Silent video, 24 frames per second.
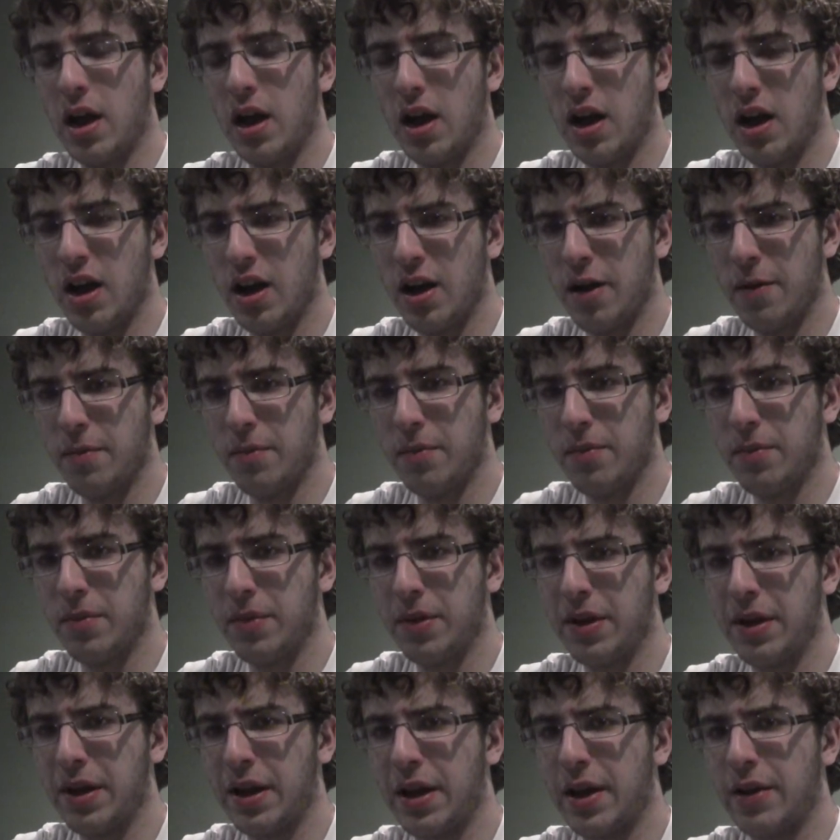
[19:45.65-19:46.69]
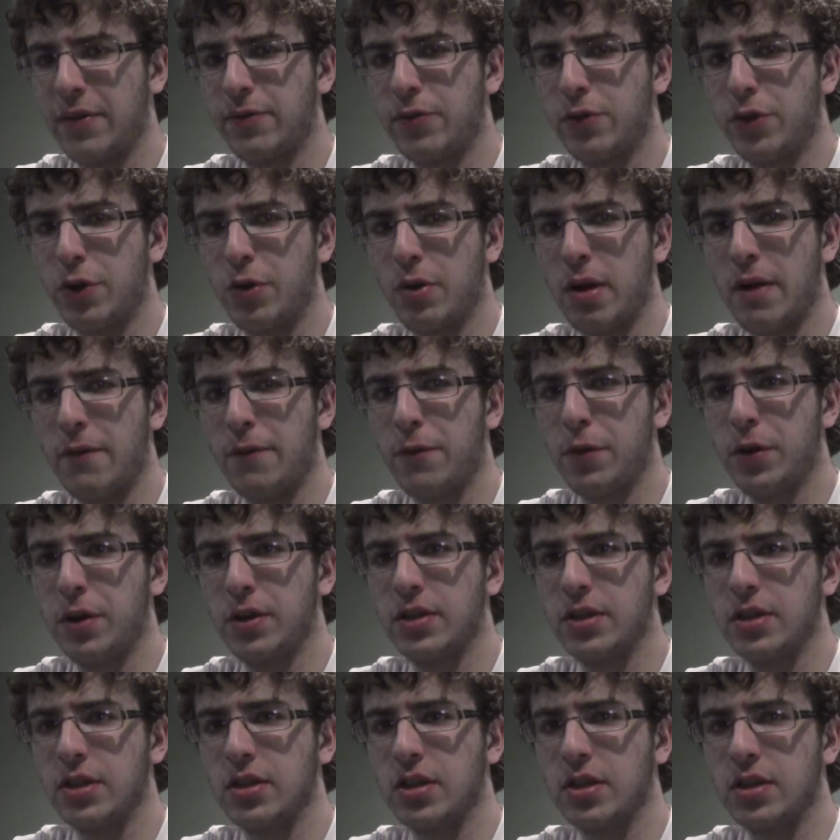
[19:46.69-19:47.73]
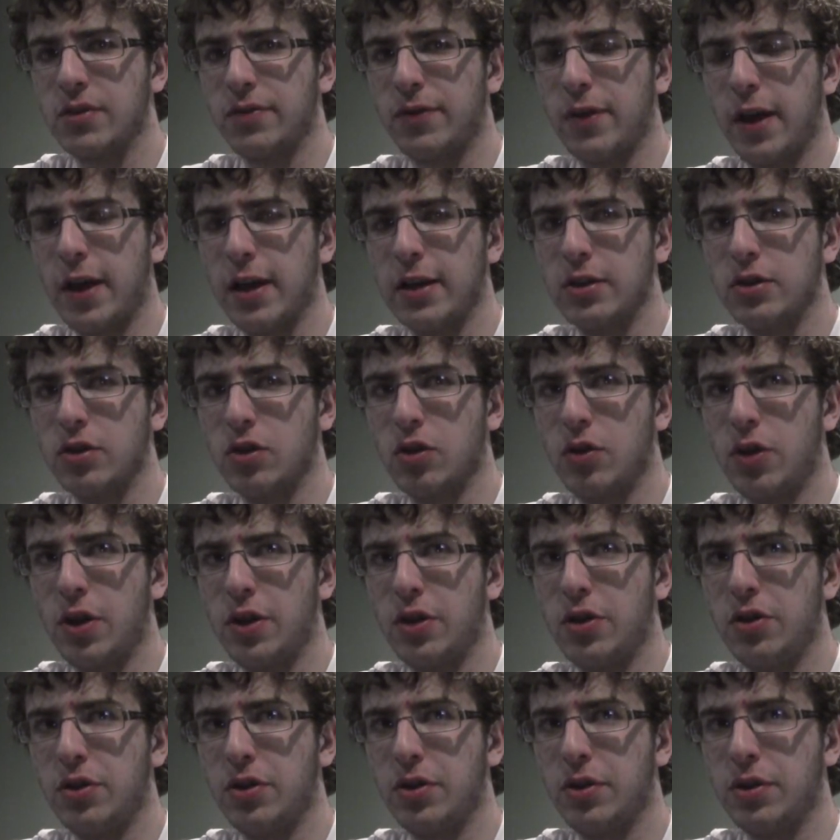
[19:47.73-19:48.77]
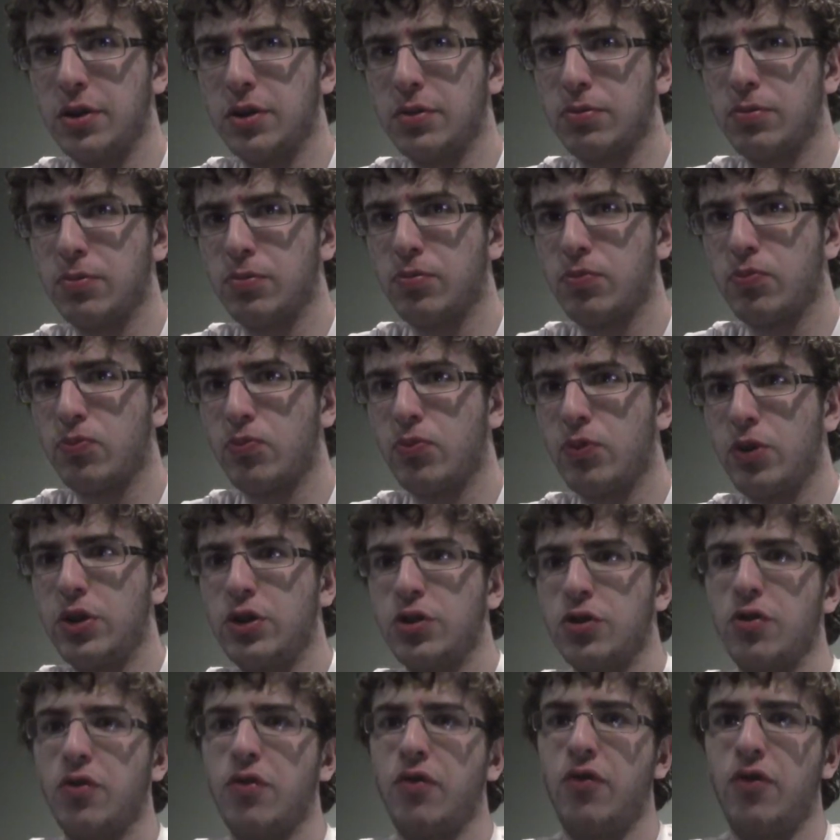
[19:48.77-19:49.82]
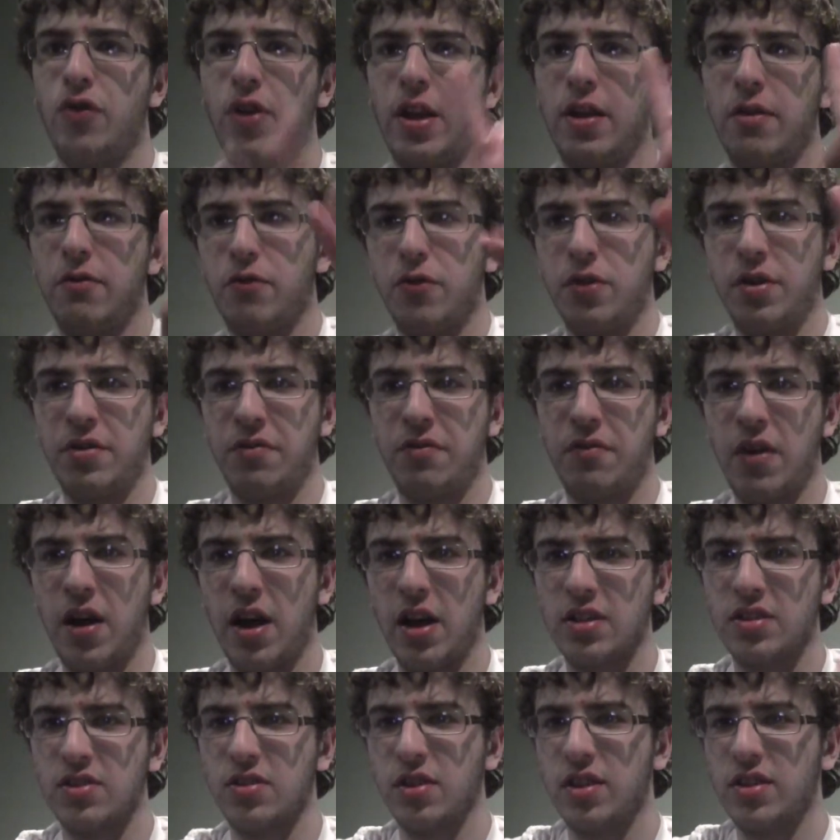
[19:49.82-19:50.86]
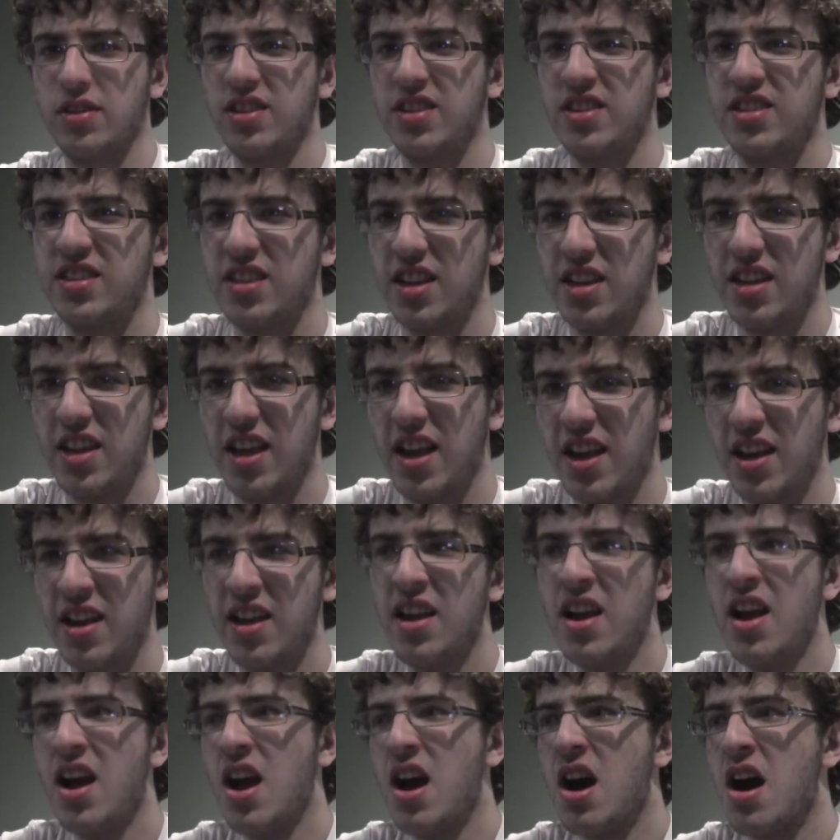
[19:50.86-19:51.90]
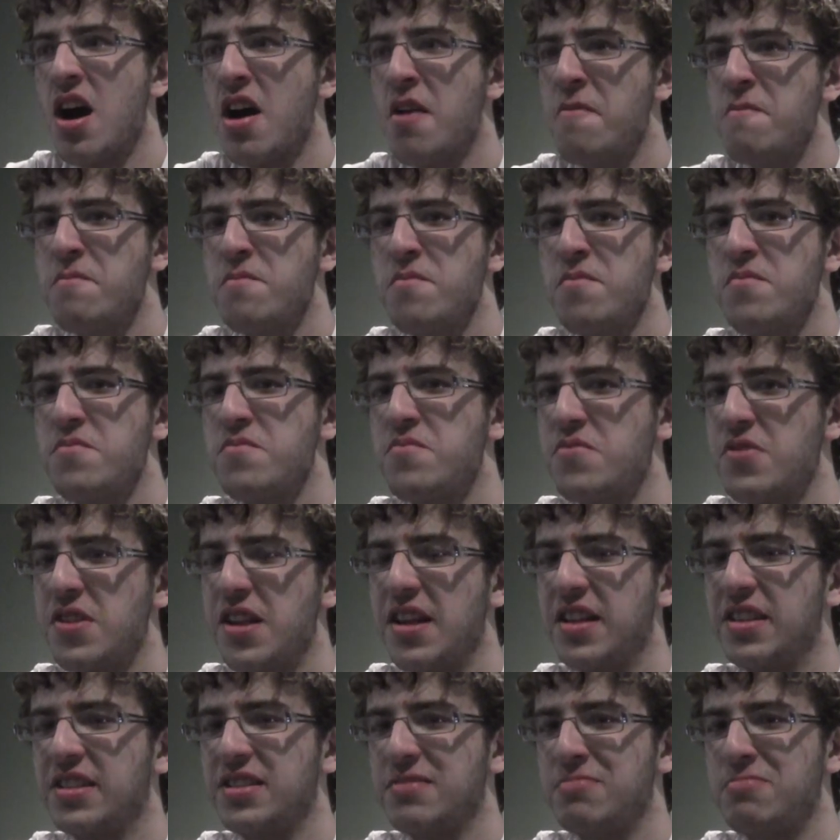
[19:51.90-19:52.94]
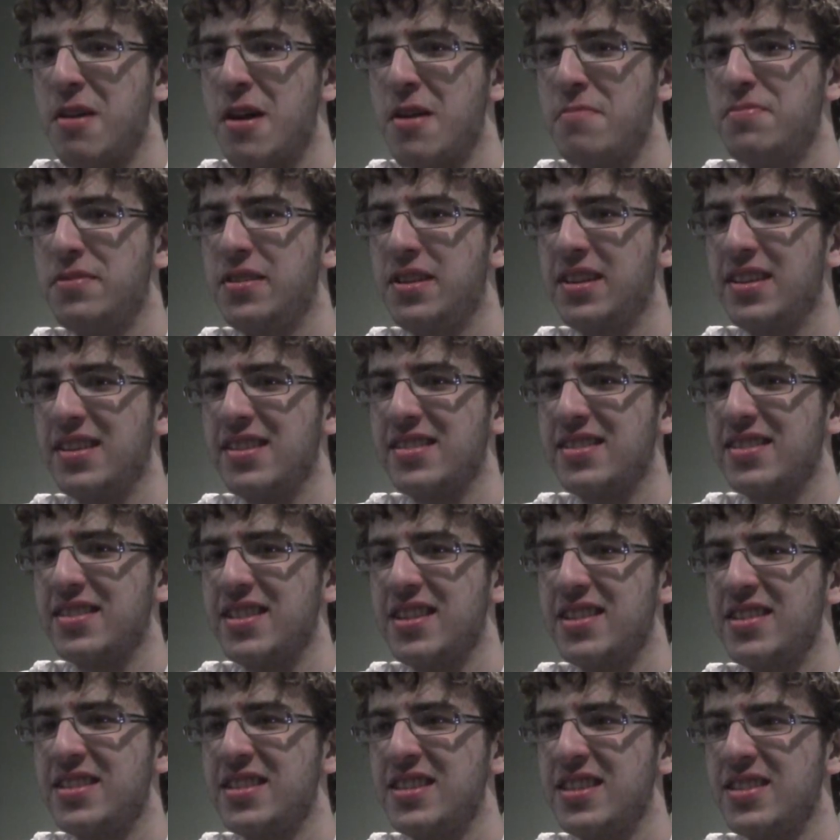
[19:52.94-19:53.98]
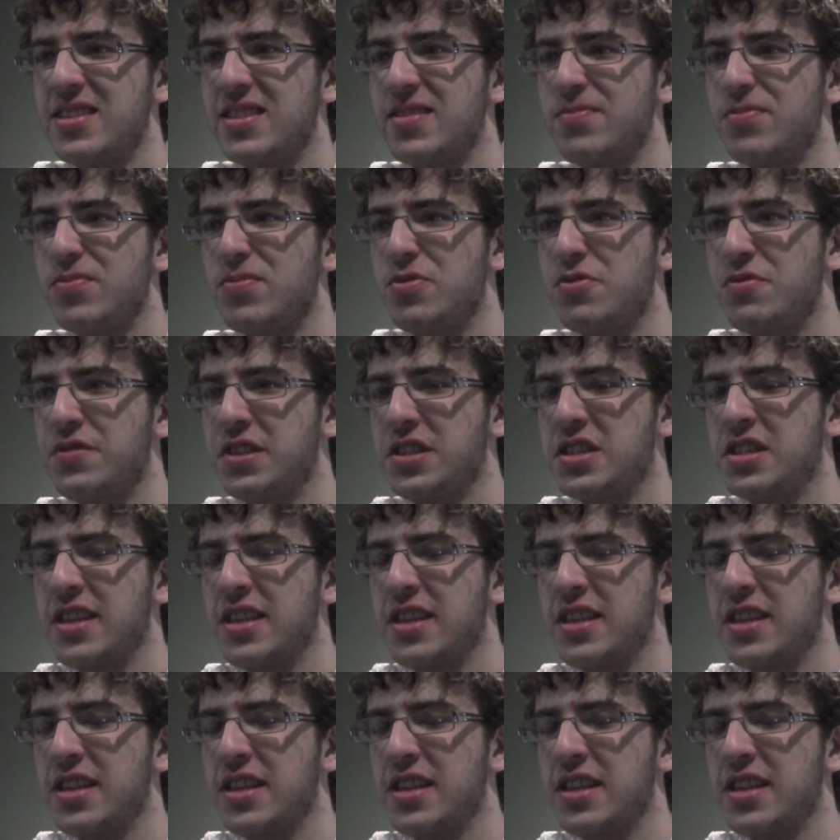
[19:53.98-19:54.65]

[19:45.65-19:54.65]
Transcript: Um, for your efforts. It's this fossil that you, it's, it's your favorite fossil. Let's just say that. Um, what ends up happening is that she ends up removing.